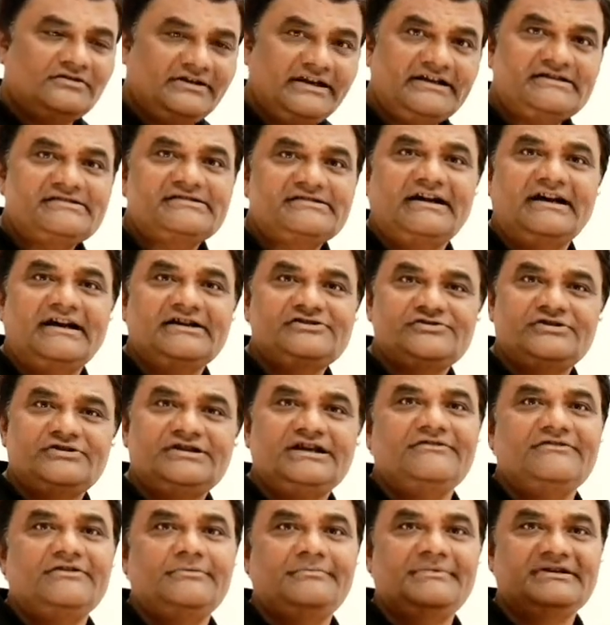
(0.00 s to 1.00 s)
Now next I
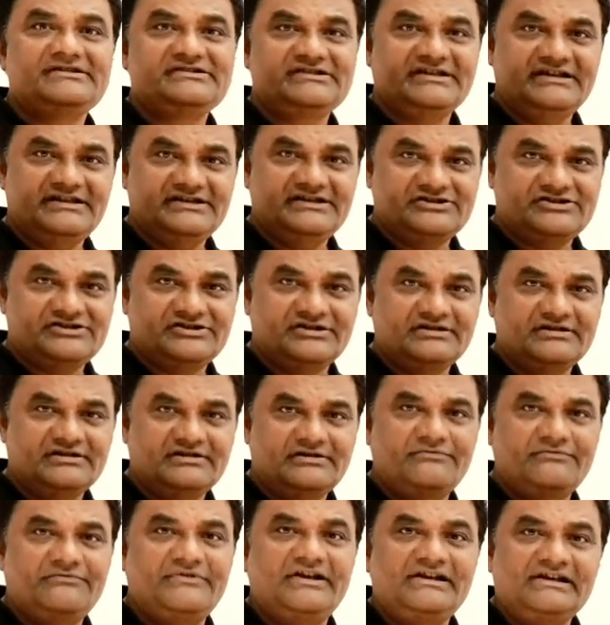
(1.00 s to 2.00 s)
should give a message.
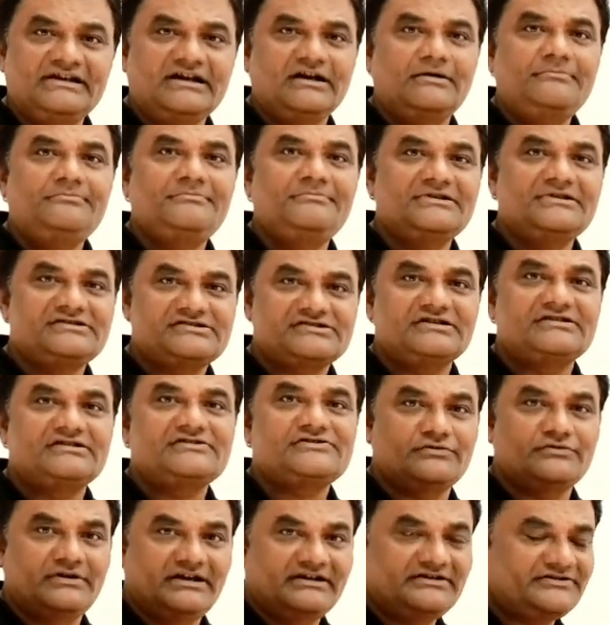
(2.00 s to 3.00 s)
Welcome
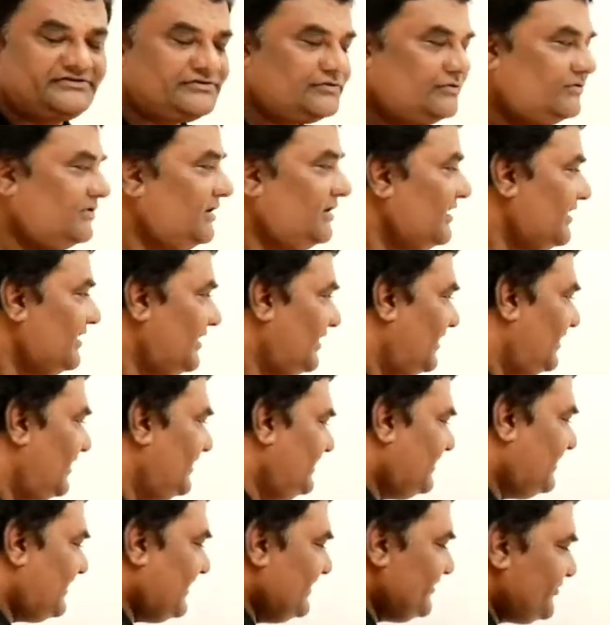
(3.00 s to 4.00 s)
Mr. So-and-so.
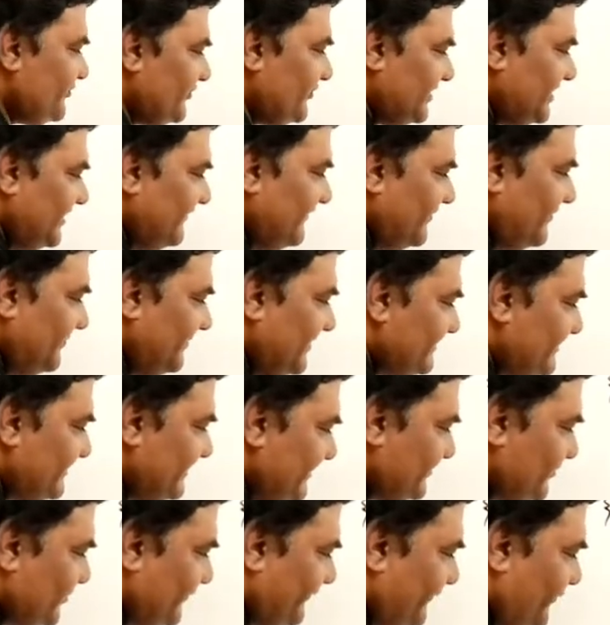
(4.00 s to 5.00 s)
Here I should give a
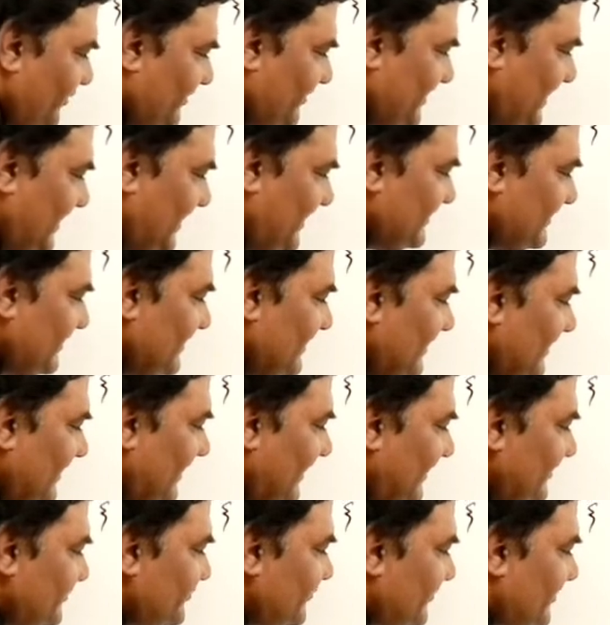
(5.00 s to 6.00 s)
message. So for that
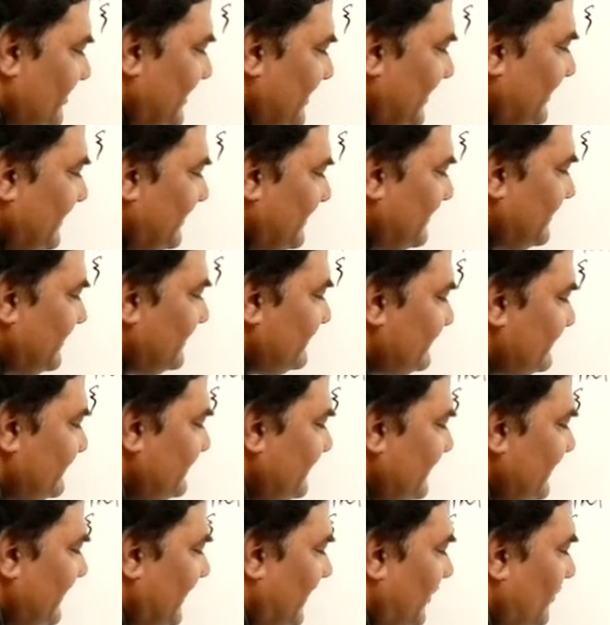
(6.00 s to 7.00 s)
I should write
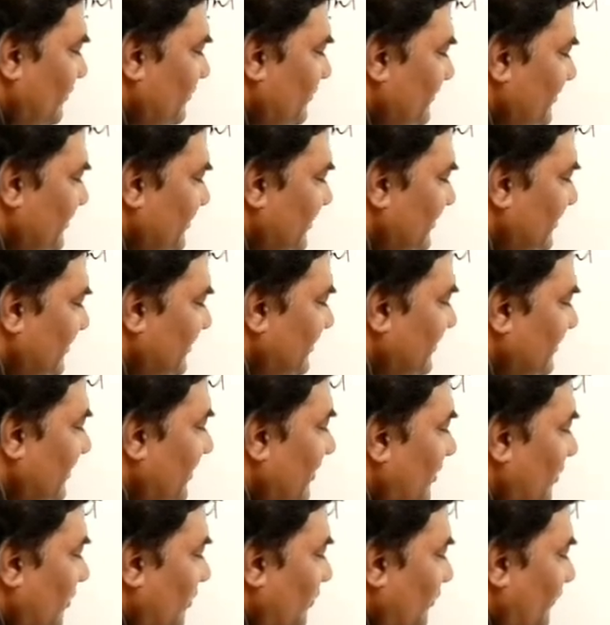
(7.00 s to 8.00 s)
cout
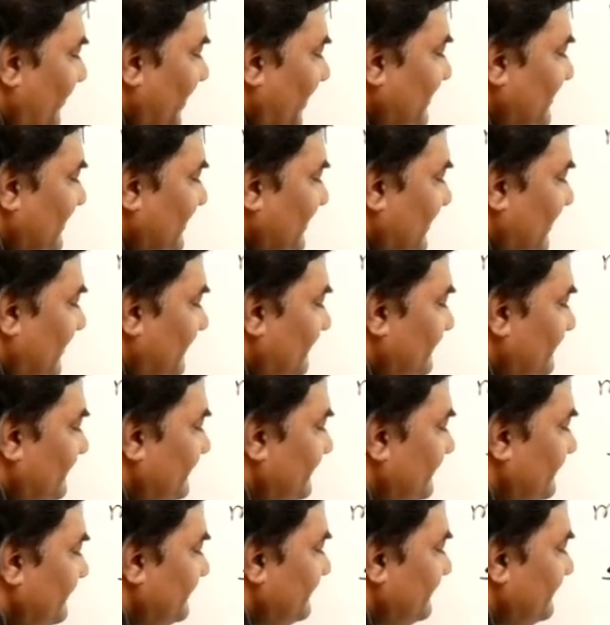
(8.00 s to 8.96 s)
welcome